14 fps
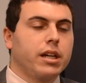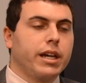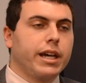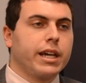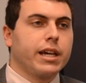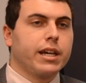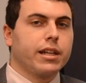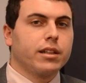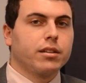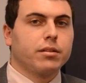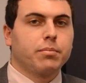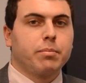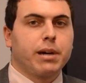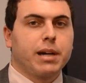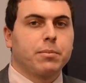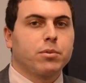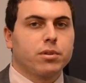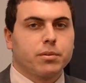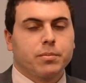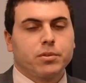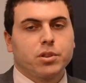and buy
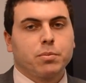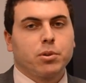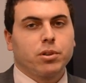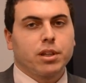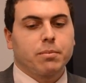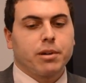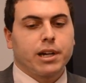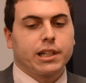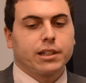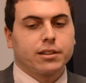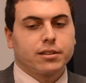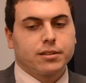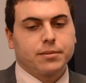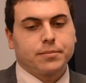more Chipotle products.